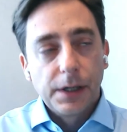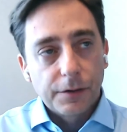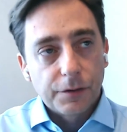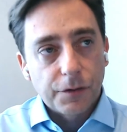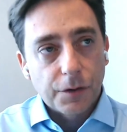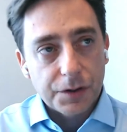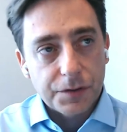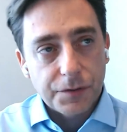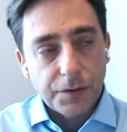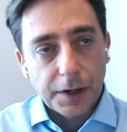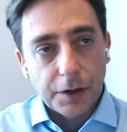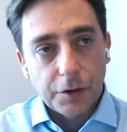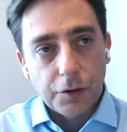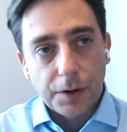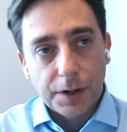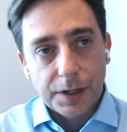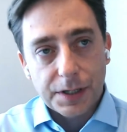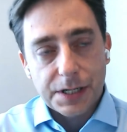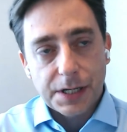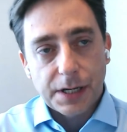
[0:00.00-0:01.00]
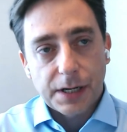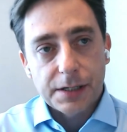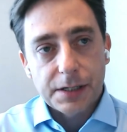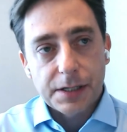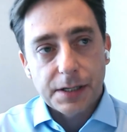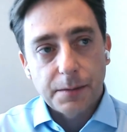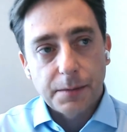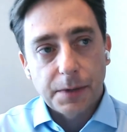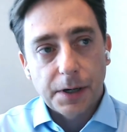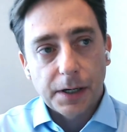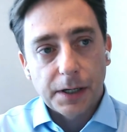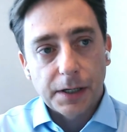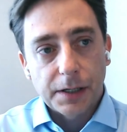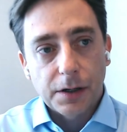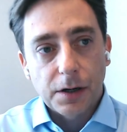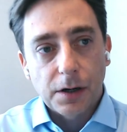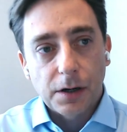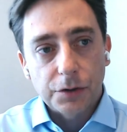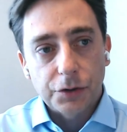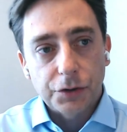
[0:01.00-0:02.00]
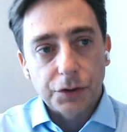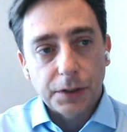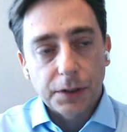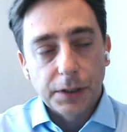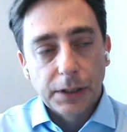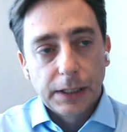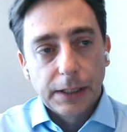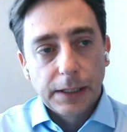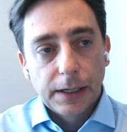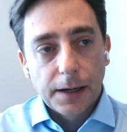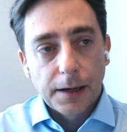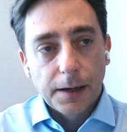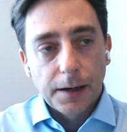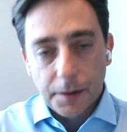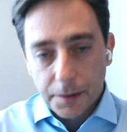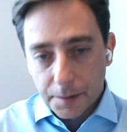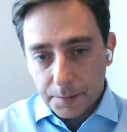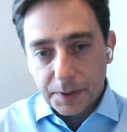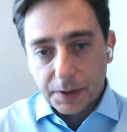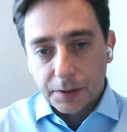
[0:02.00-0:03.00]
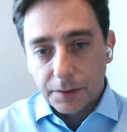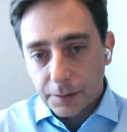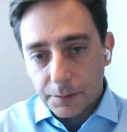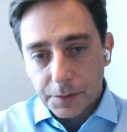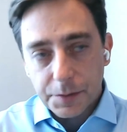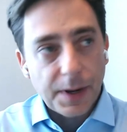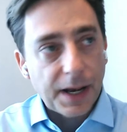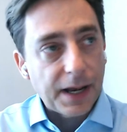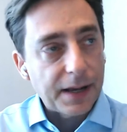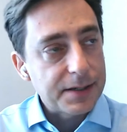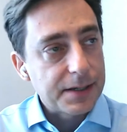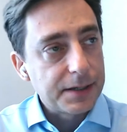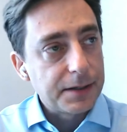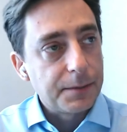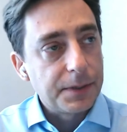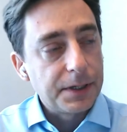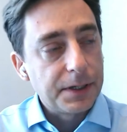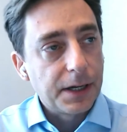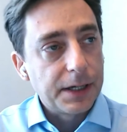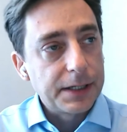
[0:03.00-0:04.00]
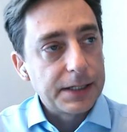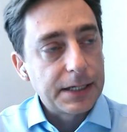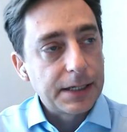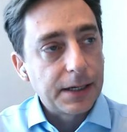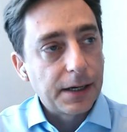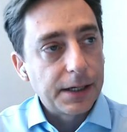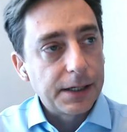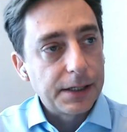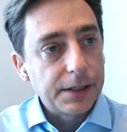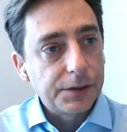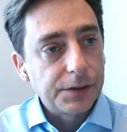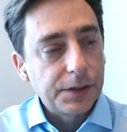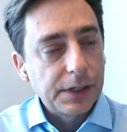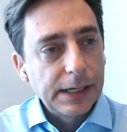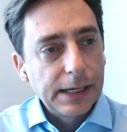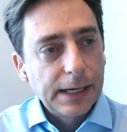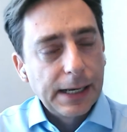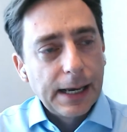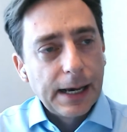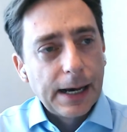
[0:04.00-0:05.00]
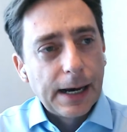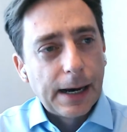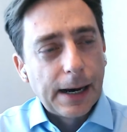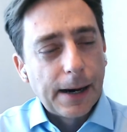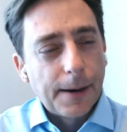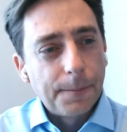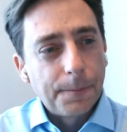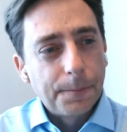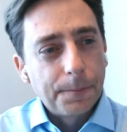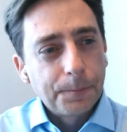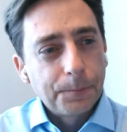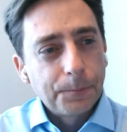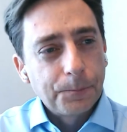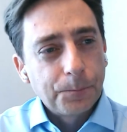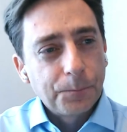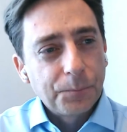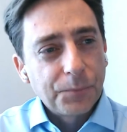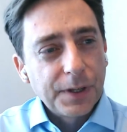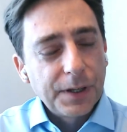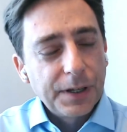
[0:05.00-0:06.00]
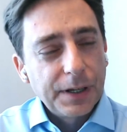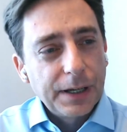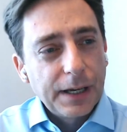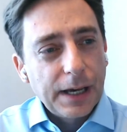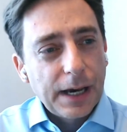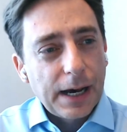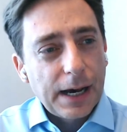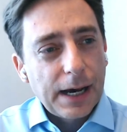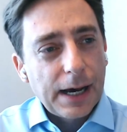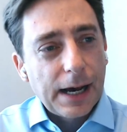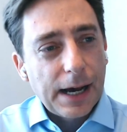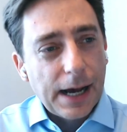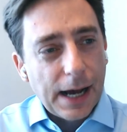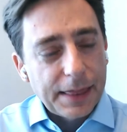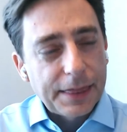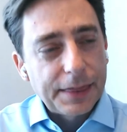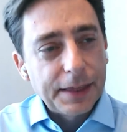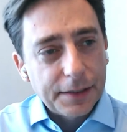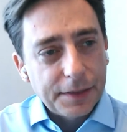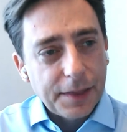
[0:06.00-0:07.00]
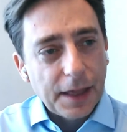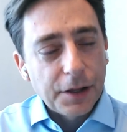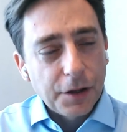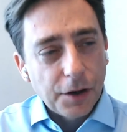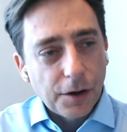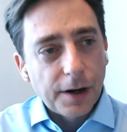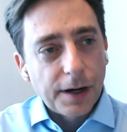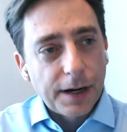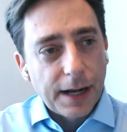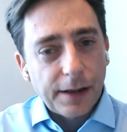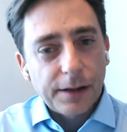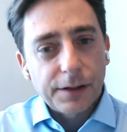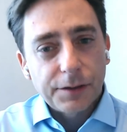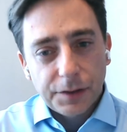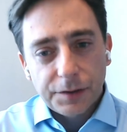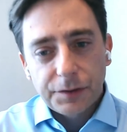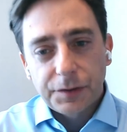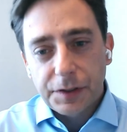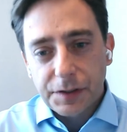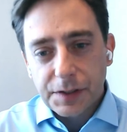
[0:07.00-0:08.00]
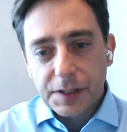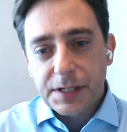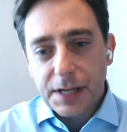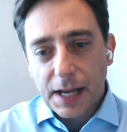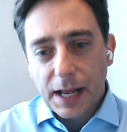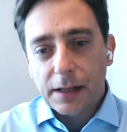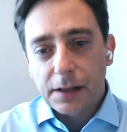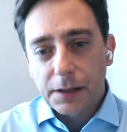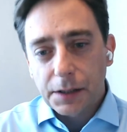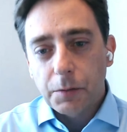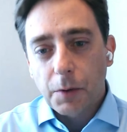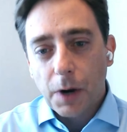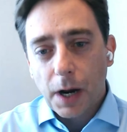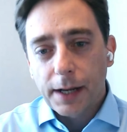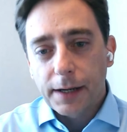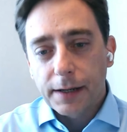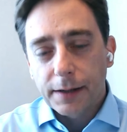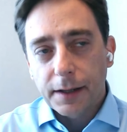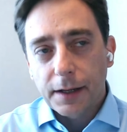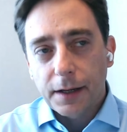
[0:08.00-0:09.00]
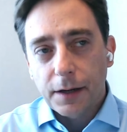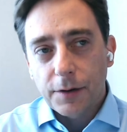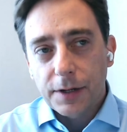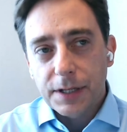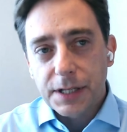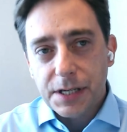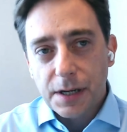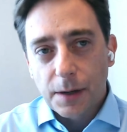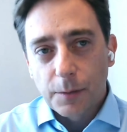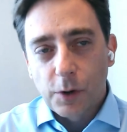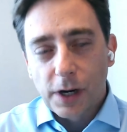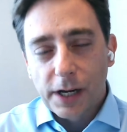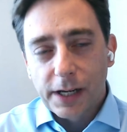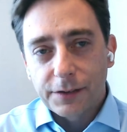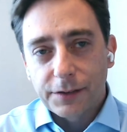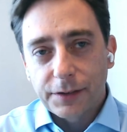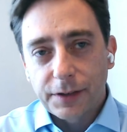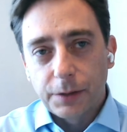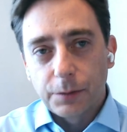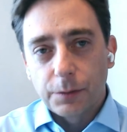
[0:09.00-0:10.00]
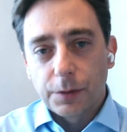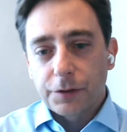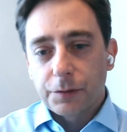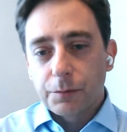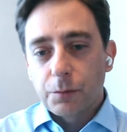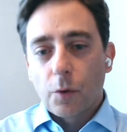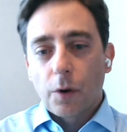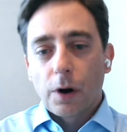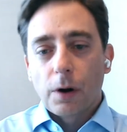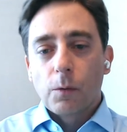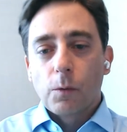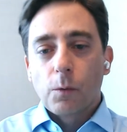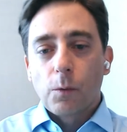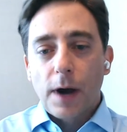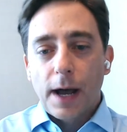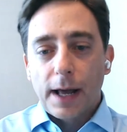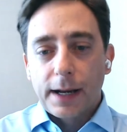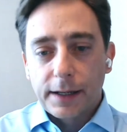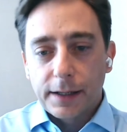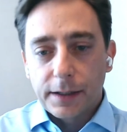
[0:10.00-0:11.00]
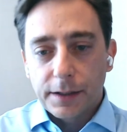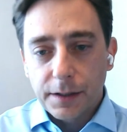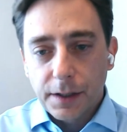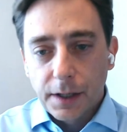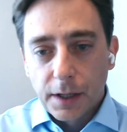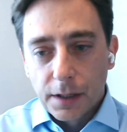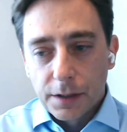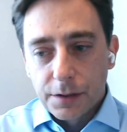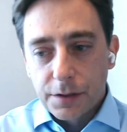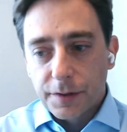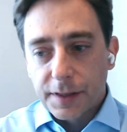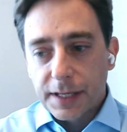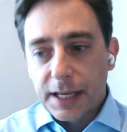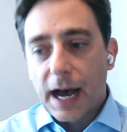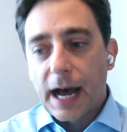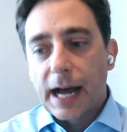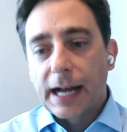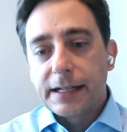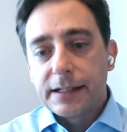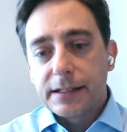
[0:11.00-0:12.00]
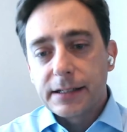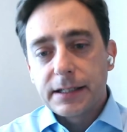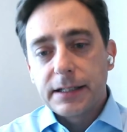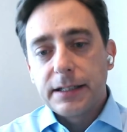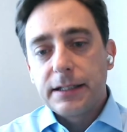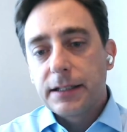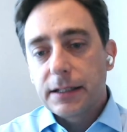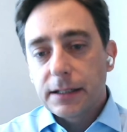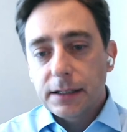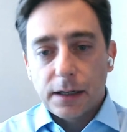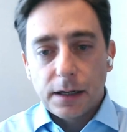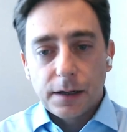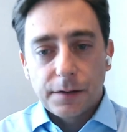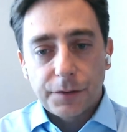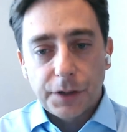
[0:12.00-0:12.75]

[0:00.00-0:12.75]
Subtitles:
of course, very criticized in American culture, the bill that was passed in the mid-1990s. I think that your analysis is exactly right. You know, in some ways, he was more wedded to the idea of